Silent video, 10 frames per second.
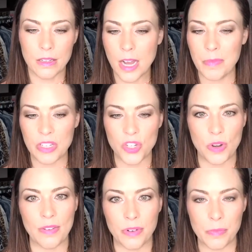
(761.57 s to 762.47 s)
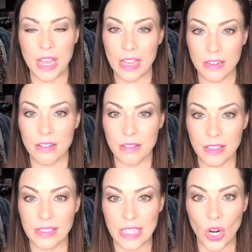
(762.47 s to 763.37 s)
coming straight from the head
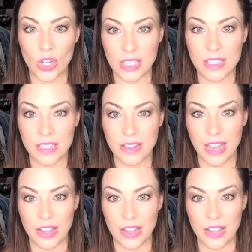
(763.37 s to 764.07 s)
artist.